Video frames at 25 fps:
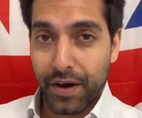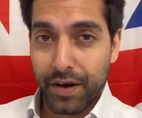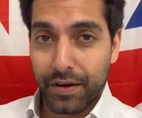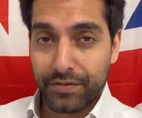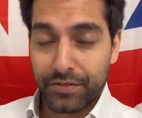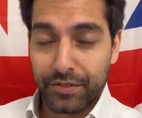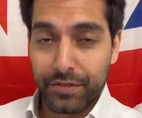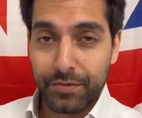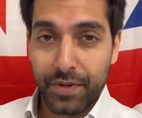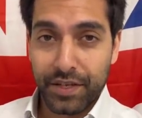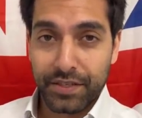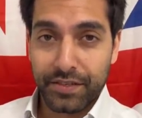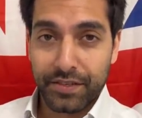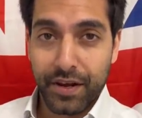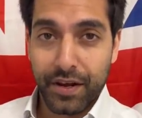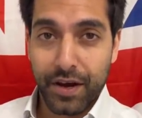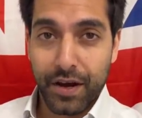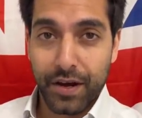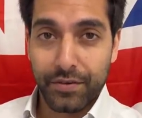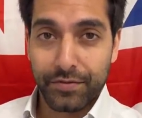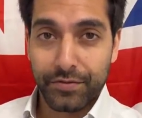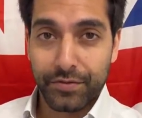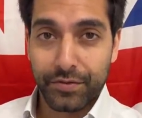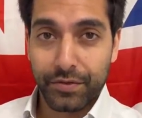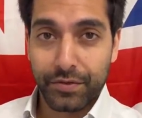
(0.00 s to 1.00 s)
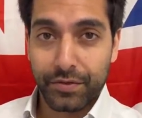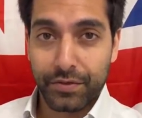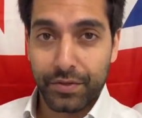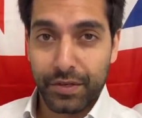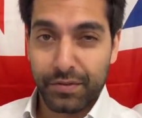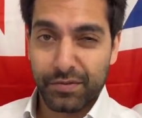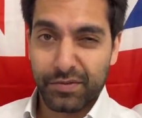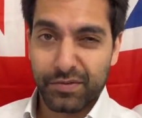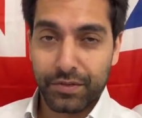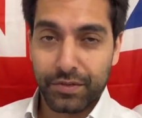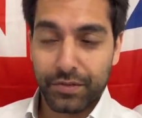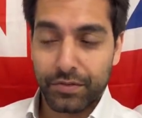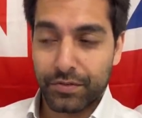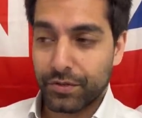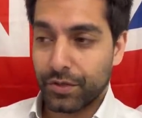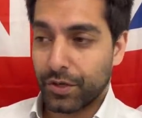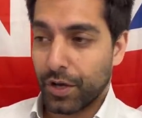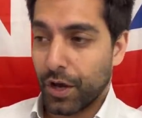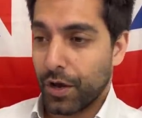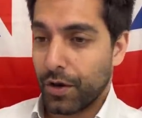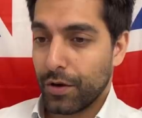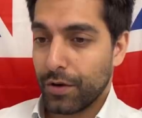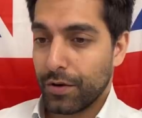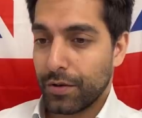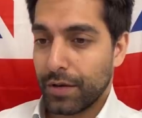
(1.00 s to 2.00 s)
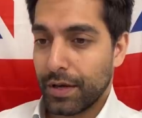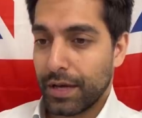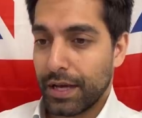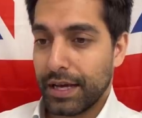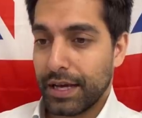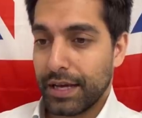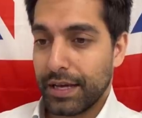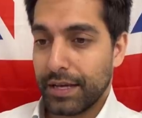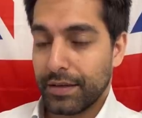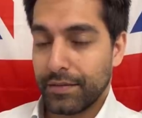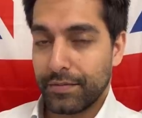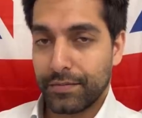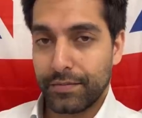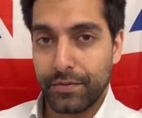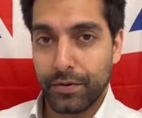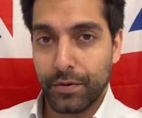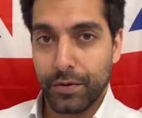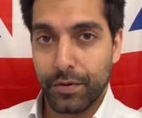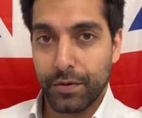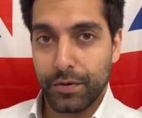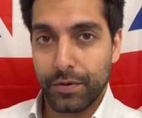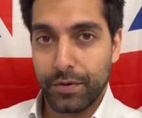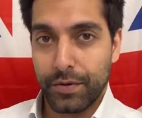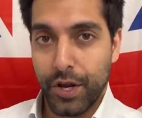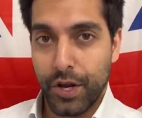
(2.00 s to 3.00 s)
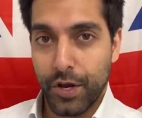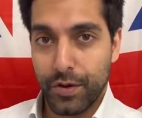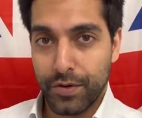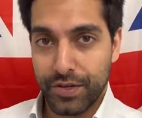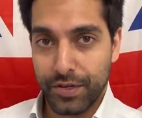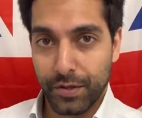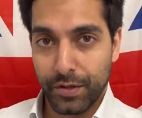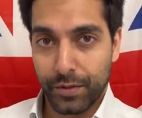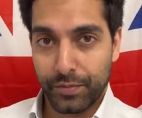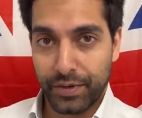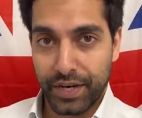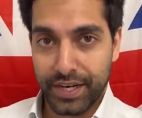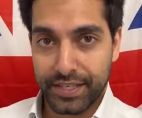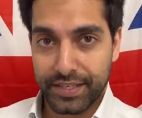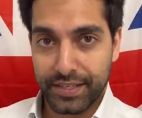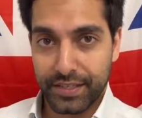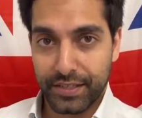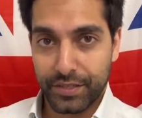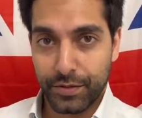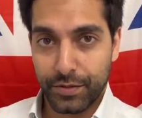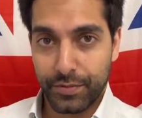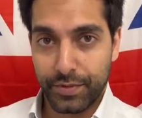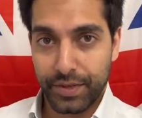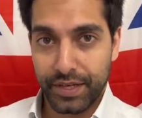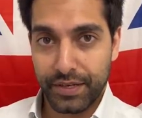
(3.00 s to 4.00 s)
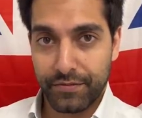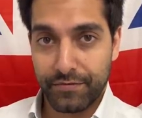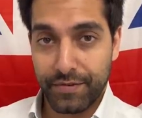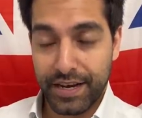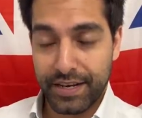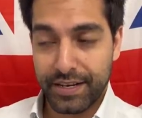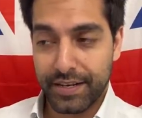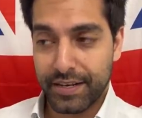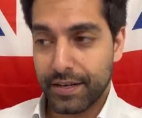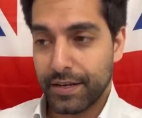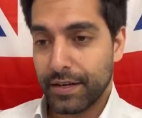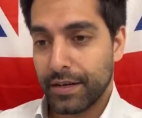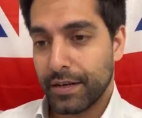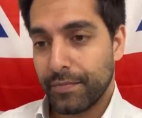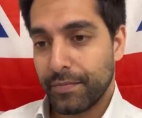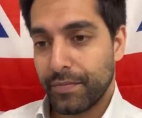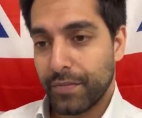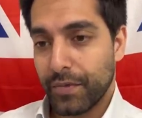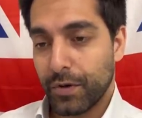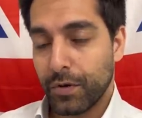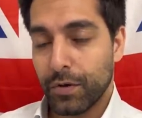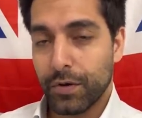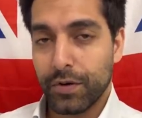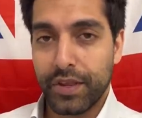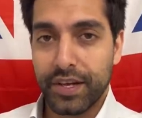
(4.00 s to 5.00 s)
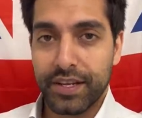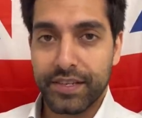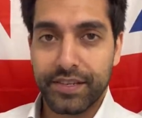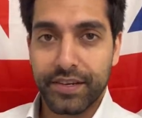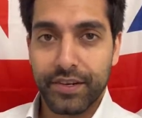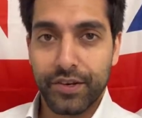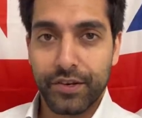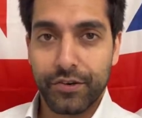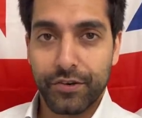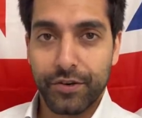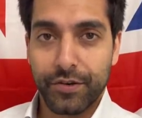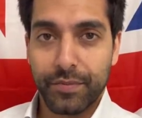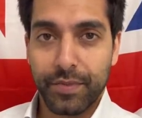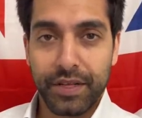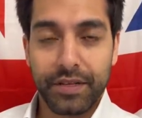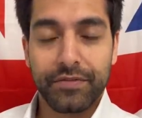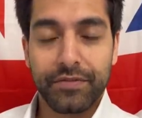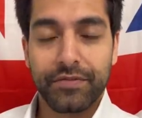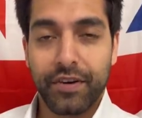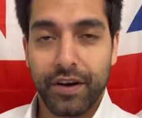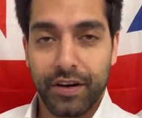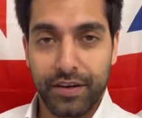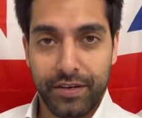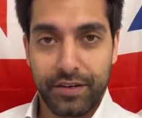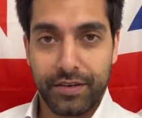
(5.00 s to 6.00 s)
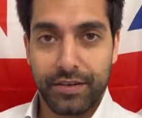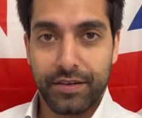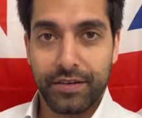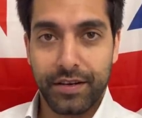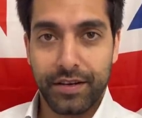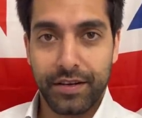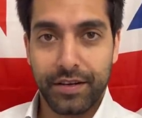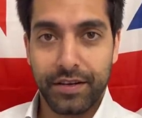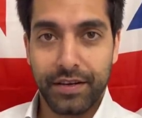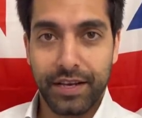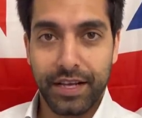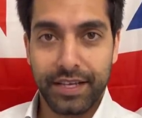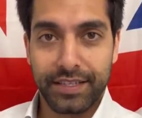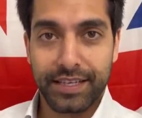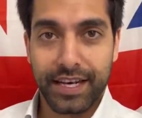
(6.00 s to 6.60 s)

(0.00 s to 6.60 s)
two months and a half to go for no deal Brexit to be ready, or there's an agreement, fine, let's